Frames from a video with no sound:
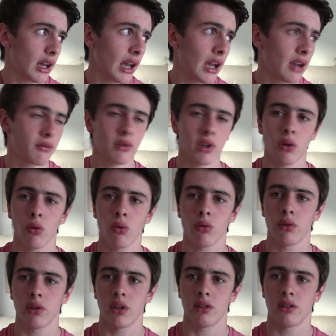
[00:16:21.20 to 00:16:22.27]
every
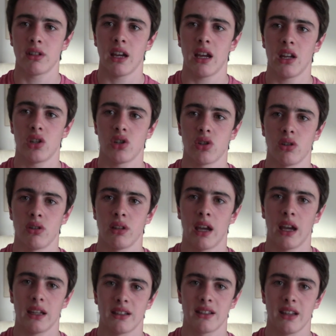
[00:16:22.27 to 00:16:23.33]
orientation
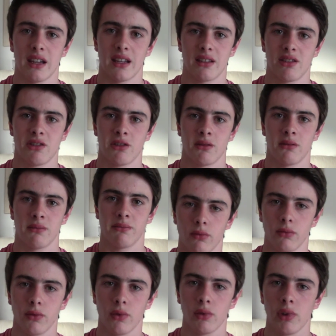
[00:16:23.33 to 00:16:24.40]
that exists
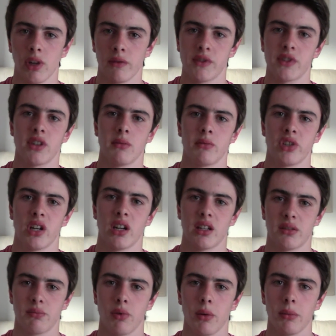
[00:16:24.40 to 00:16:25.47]
through love
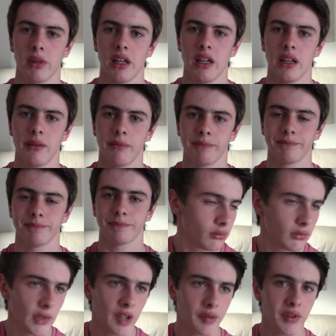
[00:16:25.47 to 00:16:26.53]
subjects, probably.
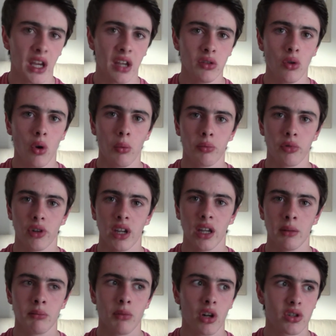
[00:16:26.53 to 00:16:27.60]
If they're not
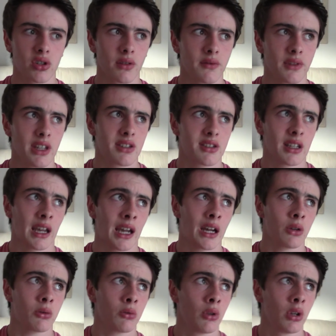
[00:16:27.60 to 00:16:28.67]
bringing much of this
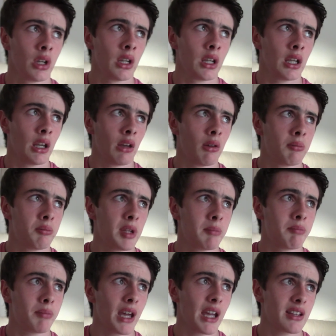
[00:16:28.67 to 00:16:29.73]
out, it would be
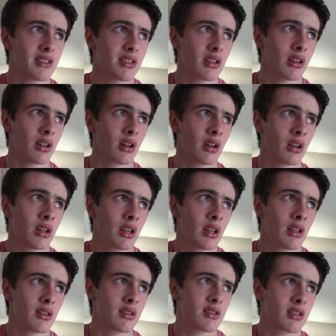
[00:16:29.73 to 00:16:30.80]
better
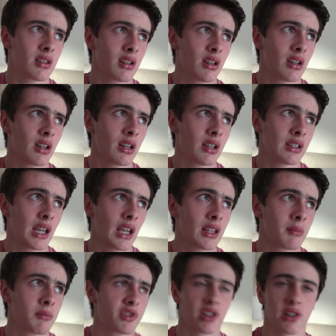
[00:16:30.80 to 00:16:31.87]
to get
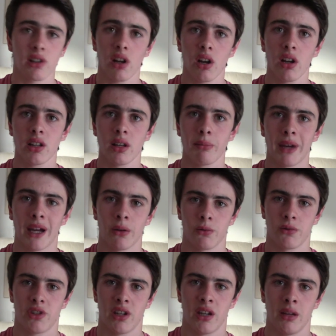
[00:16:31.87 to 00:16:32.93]
them to learn
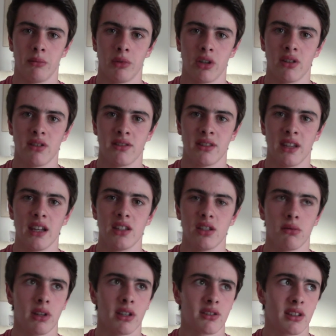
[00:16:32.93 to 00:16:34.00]
about it, because they do
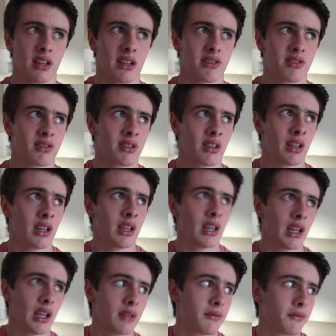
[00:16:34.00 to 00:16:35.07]
exist.
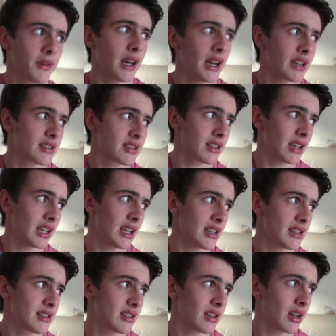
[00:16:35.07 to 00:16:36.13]
In fact,
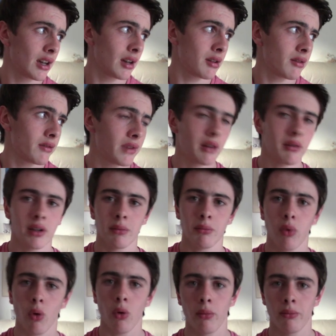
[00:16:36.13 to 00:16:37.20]
here's a very
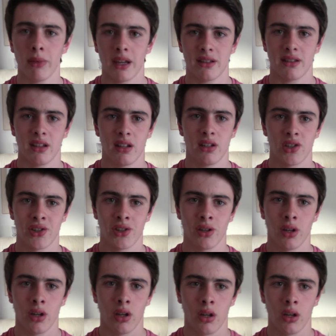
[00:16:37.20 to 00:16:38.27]
important message.
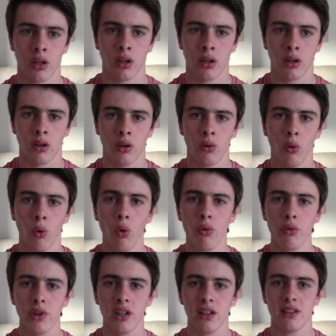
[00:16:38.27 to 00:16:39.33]

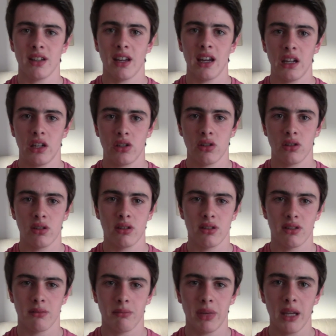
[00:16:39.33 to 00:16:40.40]

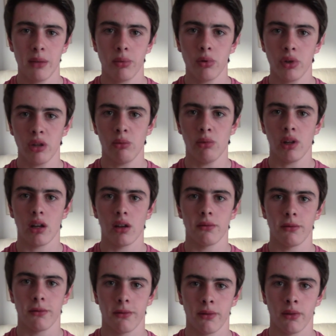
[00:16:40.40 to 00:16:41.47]
Orientations and people you
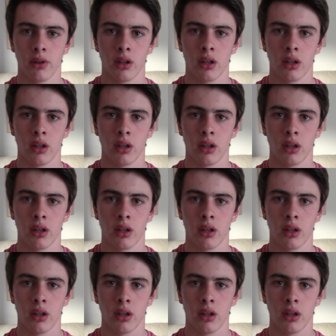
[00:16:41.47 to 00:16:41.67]
love